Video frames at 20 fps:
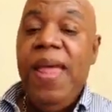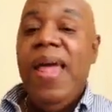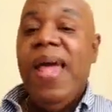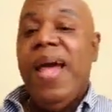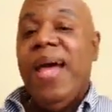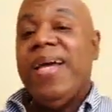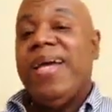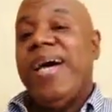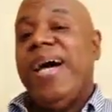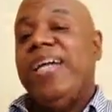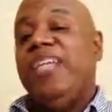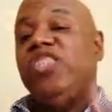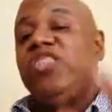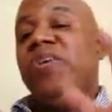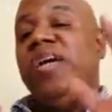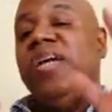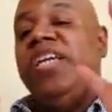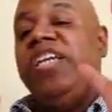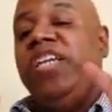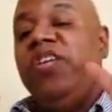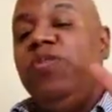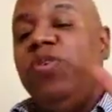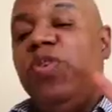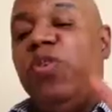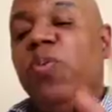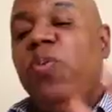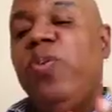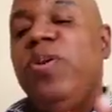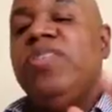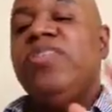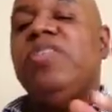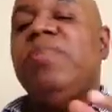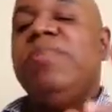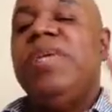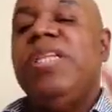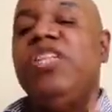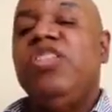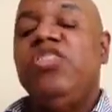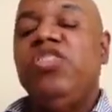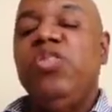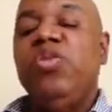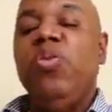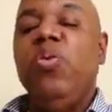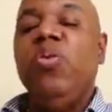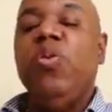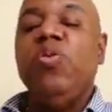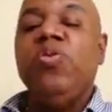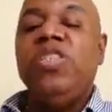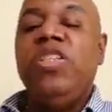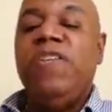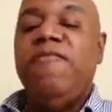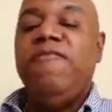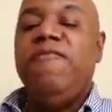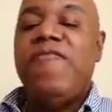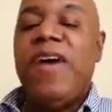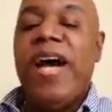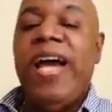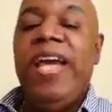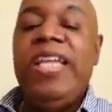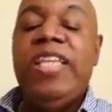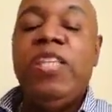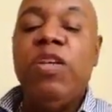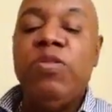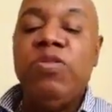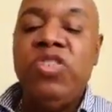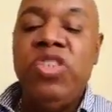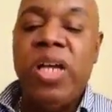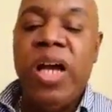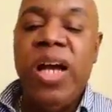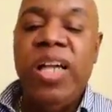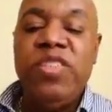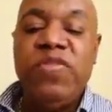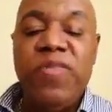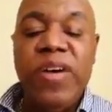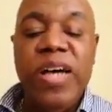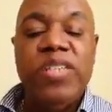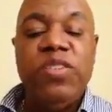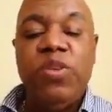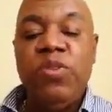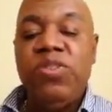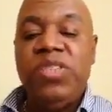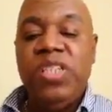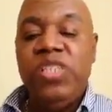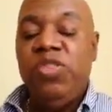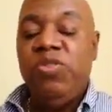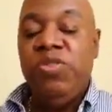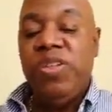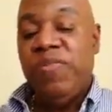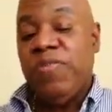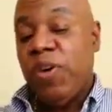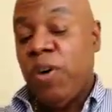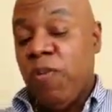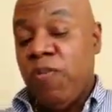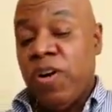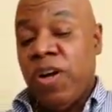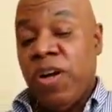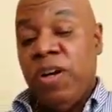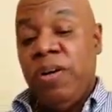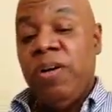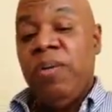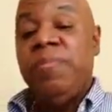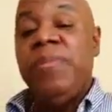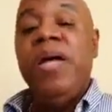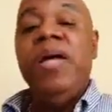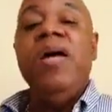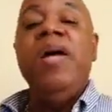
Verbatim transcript: And God is trying to give you the wisdom and the tools to fight those giants, fight those things you never overcome.